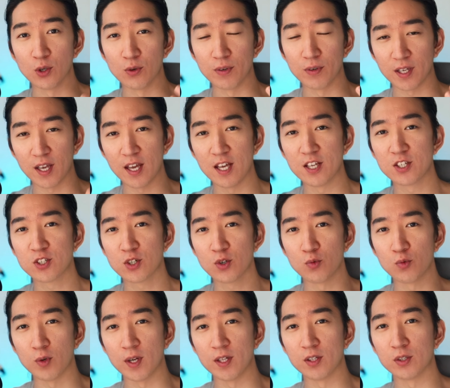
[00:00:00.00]

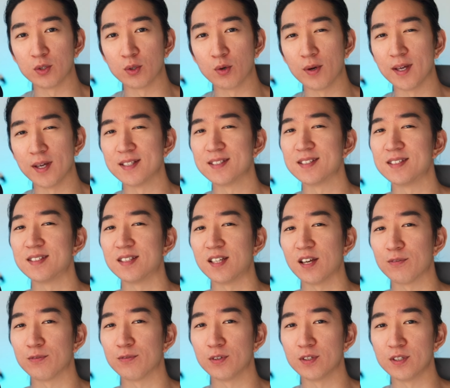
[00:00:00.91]
vacation rental is
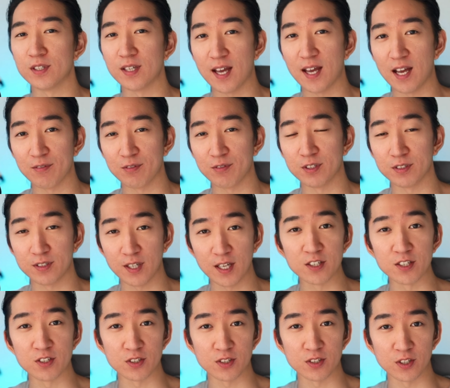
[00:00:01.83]
definitely
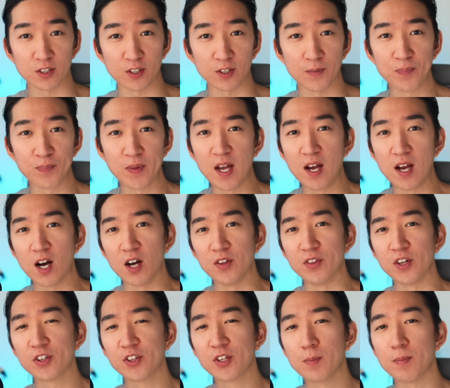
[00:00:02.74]
advantageous here.
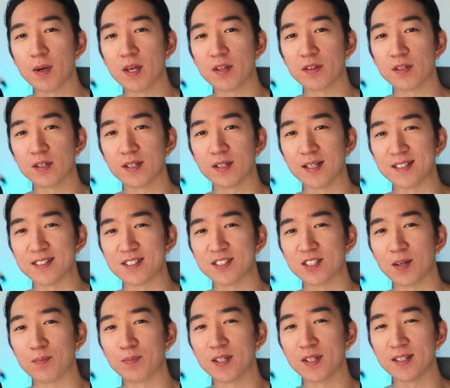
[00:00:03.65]
Another method is
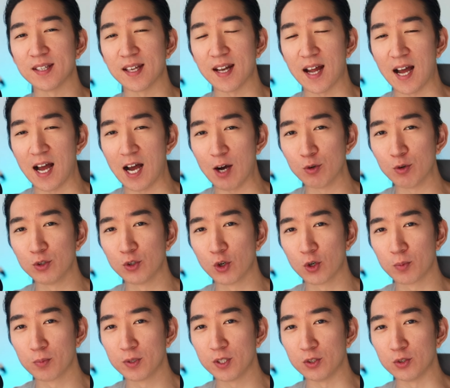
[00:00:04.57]
something that I would
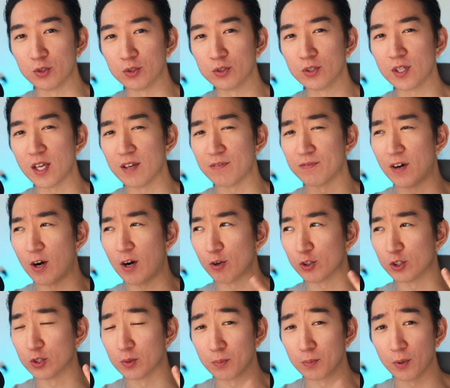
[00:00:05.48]
normally do if I
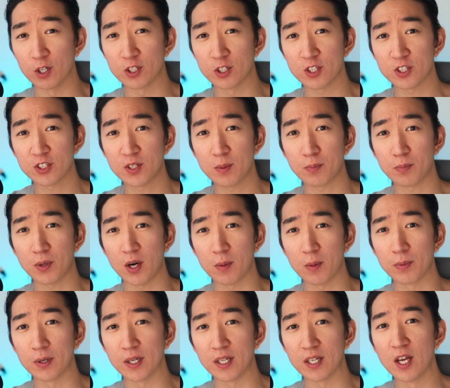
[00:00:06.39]
were to purchase a
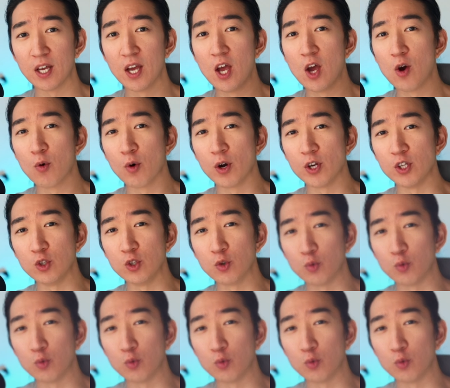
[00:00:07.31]
property where you